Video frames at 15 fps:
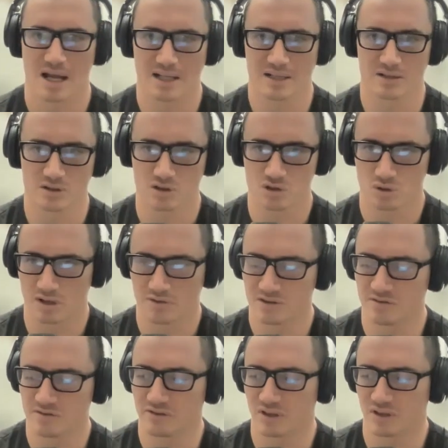And you'll
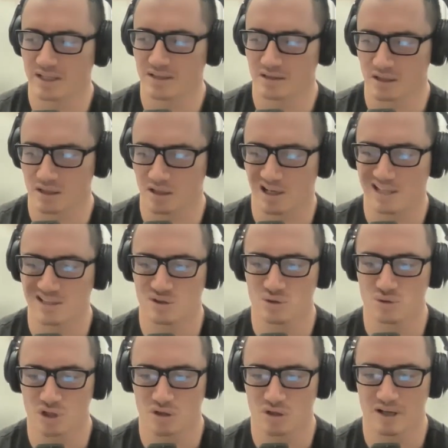often find that guys who
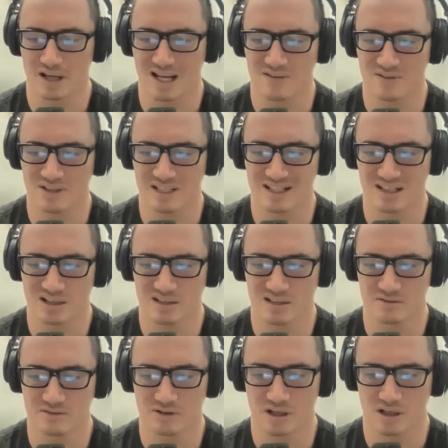don't have any kind
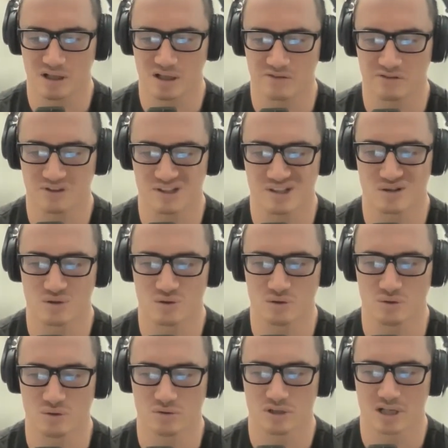of hard
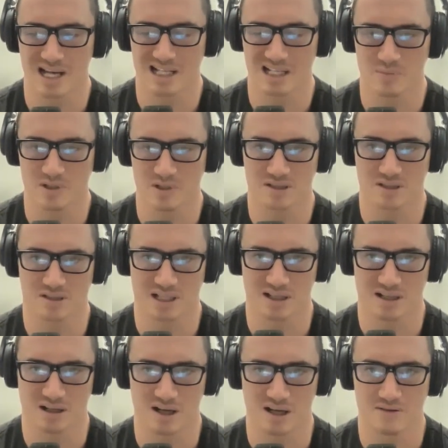physical element to their
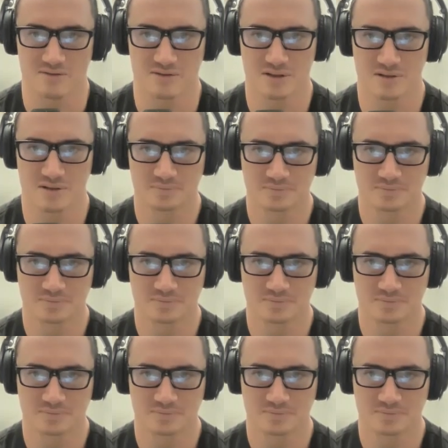lives